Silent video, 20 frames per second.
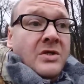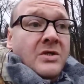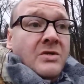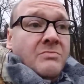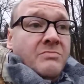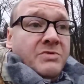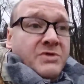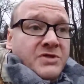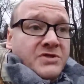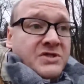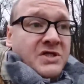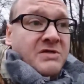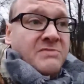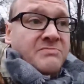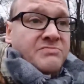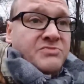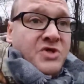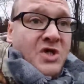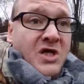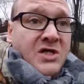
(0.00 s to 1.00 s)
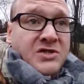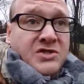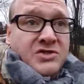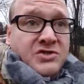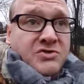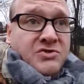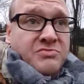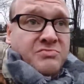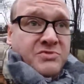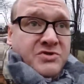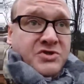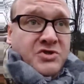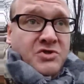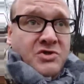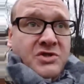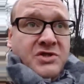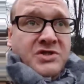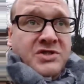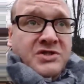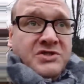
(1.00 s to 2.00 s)
because I am trying to do the majority
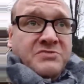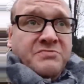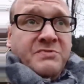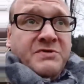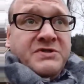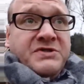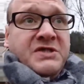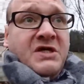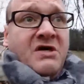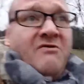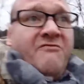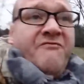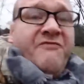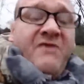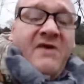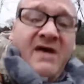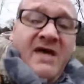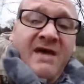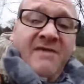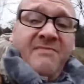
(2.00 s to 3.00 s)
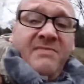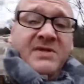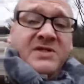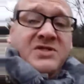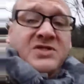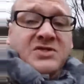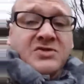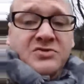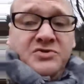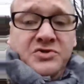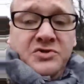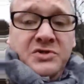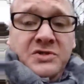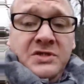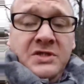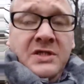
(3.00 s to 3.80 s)
of this myself, and I have my children